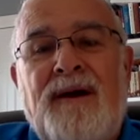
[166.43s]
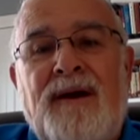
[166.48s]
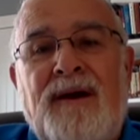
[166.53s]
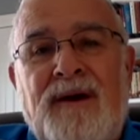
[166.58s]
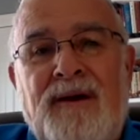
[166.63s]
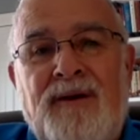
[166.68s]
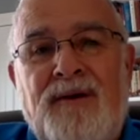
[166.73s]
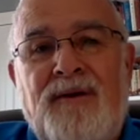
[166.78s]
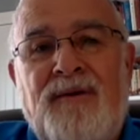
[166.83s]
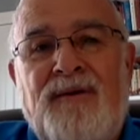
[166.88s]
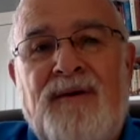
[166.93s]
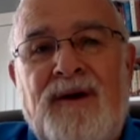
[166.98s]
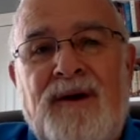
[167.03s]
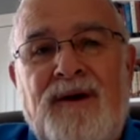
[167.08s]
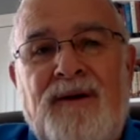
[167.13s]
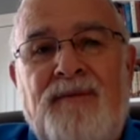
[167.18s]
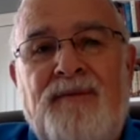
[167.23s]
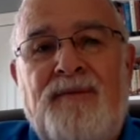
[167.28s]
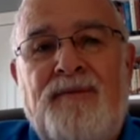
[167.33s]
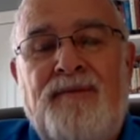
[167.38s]
in your
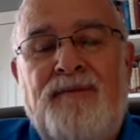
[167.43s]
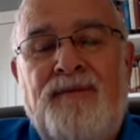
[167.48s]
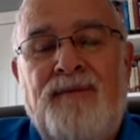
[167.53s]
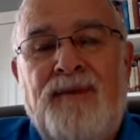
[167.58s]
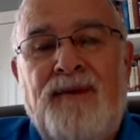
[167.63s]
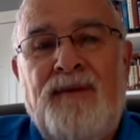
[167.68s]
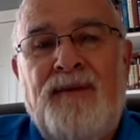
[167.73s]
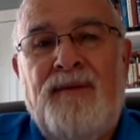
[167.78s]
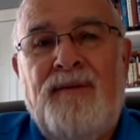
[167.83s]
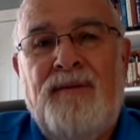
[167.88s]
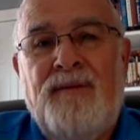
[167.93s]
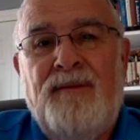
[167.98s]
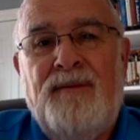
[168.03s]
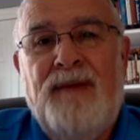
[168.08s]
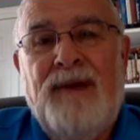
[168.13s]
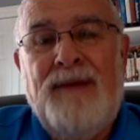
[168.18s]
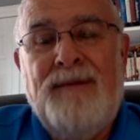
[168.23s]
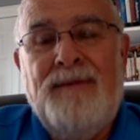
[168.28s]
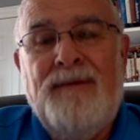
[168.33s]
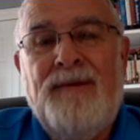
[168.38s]
final
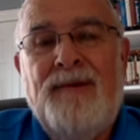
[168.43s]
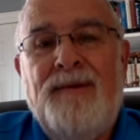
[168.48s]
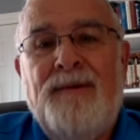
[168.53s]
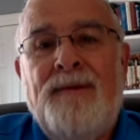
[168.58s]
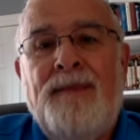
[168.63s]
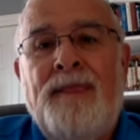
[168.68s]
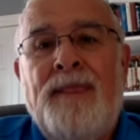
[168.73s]
paper.